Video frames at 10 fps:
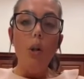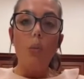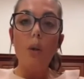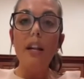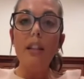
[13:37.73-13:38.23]

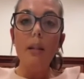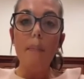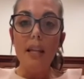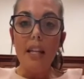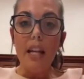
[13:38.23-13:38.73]
right in the
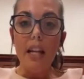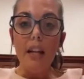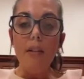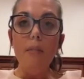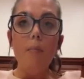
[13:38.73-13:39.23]

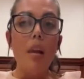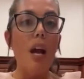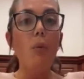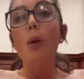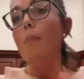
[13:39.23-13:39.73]
beginning
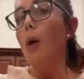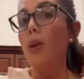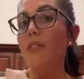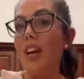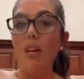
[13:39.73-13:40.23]
and we're
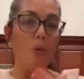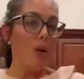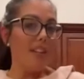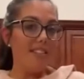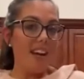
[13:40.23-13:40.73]
motivated,
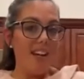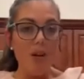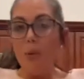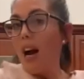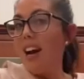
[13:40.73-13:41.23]
we're
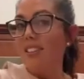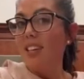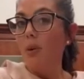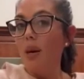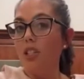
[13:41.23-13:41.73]
excited, we're
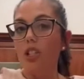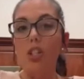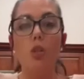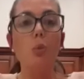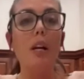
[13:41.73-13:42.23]
asking
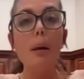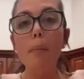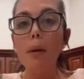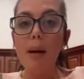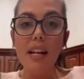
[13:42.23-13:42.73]
questions, we're
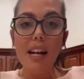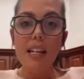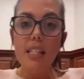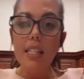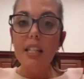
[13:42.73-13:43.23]
implementing
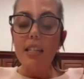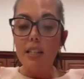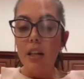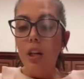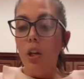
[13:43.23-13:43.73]
ideas,
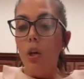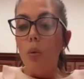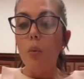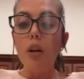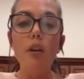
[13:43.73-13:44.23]

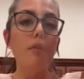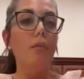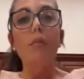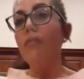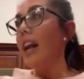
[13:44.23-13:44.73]

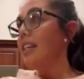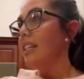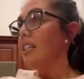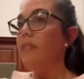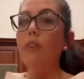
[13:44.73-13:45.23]
we're
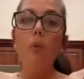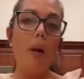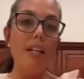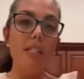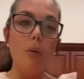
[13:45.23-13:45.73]
finding different
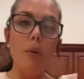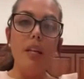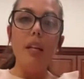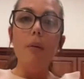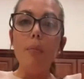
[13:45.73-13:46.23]
ways that we
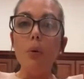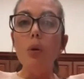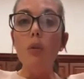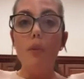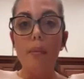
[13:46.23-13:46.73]
can
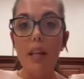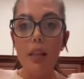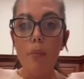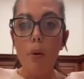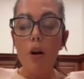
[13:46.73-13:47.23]
improve and make the
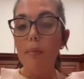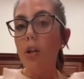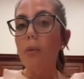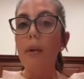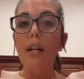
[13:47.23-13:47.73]
department
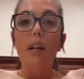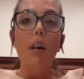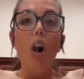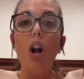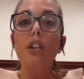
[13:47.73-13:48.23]
or make
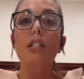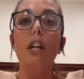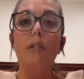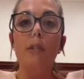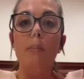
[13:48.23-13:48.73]

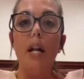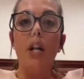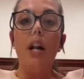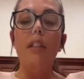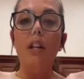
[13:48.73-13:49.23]
ourselves better.
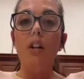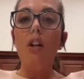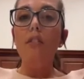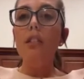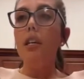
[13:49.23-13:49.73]
And then
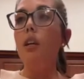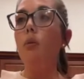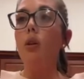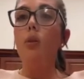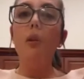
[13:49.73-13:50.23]
all of a sudden
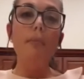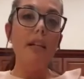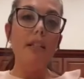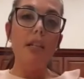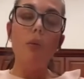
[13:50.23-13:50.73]
we're 3
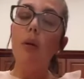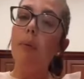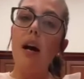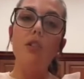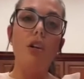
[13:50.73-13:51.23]
months in, we
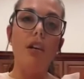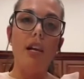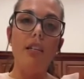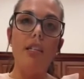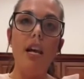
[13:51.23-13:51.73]
pass our
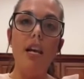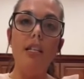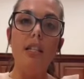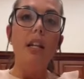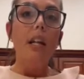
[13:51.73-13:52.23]
90
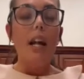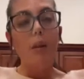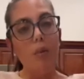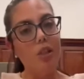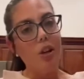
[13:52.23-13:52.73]
days
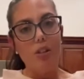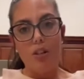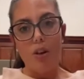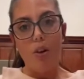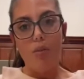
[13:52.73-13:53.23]
and we start to
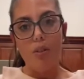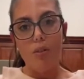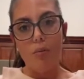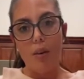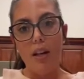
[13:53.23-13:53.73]

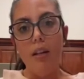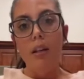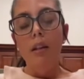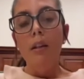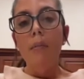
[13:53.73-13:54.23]
coast,
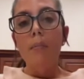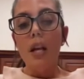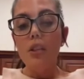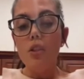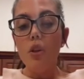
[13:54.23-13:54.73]
right?
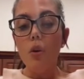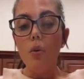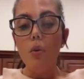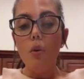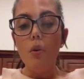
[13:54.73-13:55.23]
And
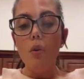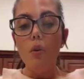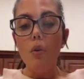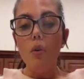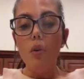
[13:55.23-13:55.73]
so
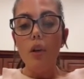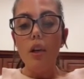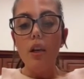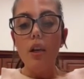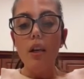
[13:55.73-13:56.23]

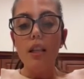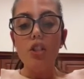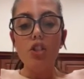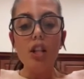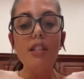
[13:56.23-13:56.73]

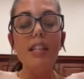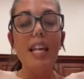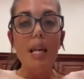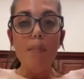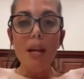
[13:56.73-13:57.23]
it's just
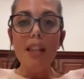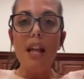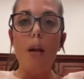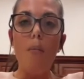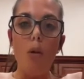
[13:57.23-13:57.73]
keeping
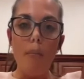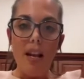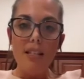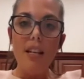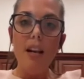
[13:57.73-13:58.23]
that
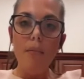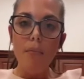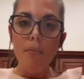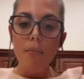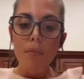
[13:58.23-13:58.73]

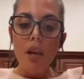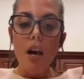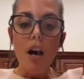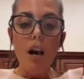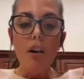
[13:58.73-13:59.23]
momentum
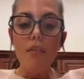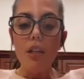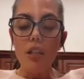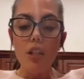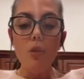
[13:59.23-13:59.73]
of
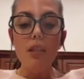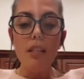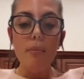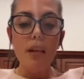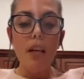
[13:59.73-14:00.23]

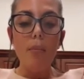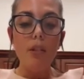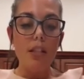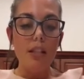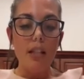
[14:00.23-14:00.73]
continuously being able
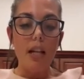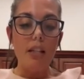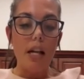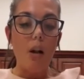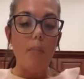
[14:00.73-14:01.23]
to
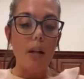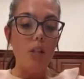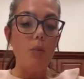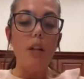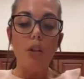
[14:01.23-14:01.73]
stand out by
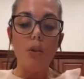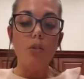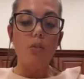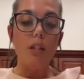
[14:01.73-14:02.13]
doing those three